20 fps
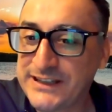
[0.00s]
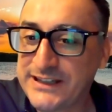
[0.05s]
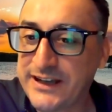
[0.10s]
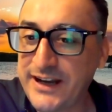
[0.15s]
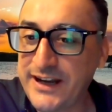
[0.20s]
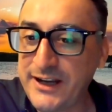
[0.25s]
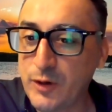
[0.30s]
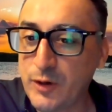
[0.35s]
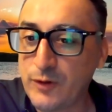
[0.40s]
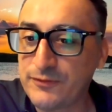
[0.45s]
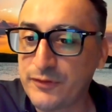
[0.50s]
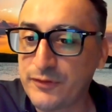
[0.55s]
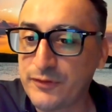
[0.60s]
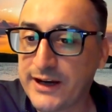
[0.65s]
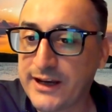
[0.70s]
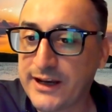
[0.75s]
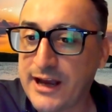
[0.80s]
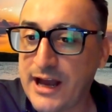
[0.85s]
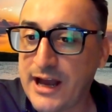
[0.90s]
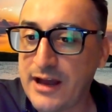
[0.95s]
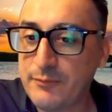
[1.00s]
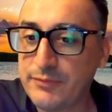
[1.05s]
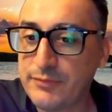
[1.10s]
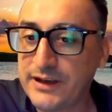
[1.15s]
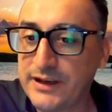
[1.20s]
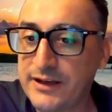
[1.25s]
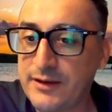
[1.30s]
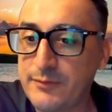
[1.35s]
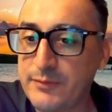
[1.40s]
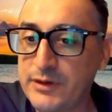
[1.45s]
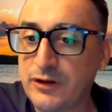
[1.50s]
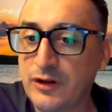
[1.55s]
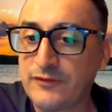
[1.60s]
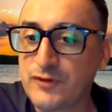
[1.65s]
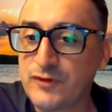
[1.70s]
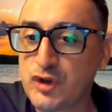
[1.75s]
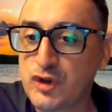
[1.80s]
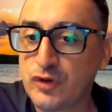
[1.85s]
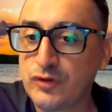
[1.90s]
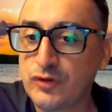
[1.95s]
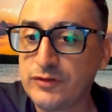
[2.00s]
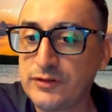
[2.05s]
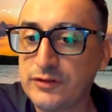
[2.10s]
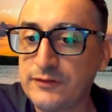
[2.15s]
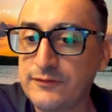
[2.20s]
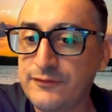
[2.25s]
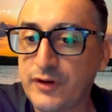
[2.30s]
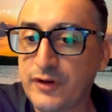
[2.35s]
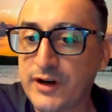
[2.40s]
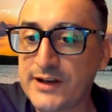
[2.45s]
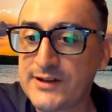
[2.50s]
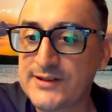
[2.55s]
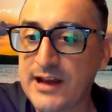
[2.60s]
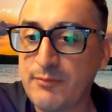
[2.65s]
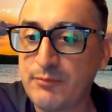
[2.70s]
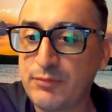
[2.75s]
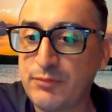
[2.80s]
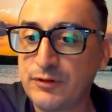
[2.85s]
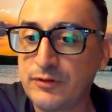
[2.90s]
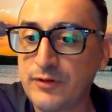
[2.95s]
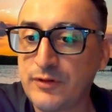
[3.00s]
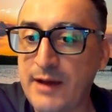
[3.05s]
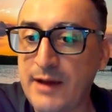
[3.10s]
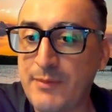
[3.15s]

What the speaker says: can I go for a camp in the middle of June, for example?